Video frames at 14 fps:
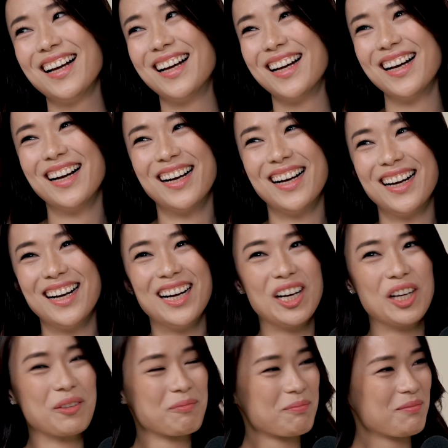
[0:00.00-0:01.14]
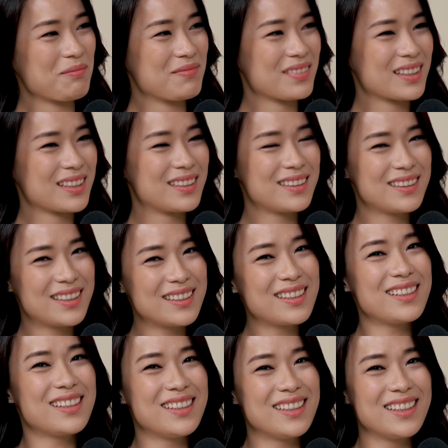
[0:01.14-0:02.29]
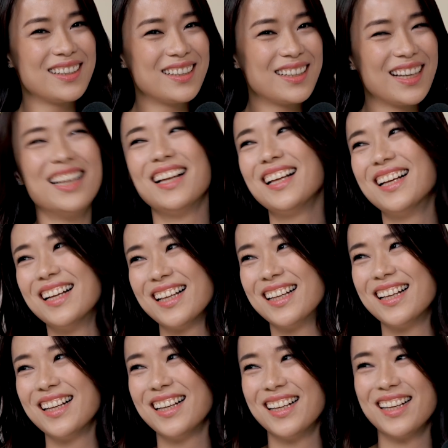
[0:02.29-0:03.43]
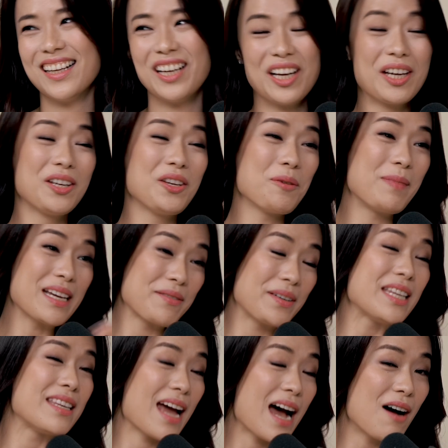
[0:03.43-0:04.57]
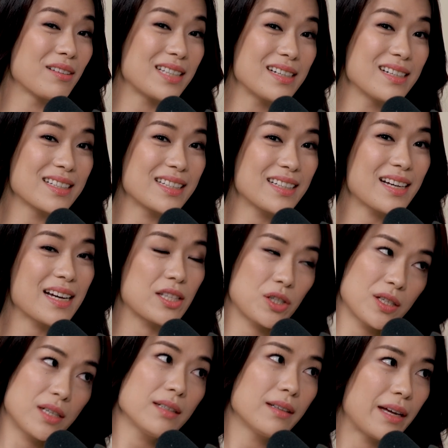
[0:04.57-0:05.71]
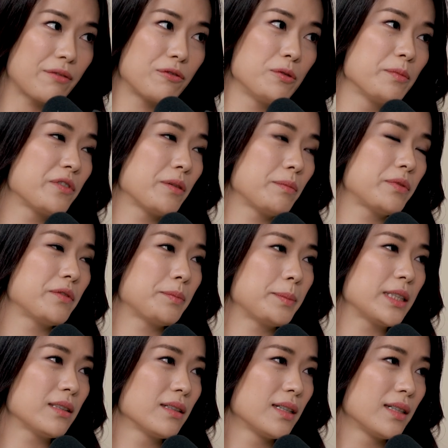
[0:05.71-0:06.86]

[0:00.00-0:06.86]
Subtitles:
years later, look at where Rebecca is now. Oh my God. No, but even now, 10 years later, I still have room for improvement.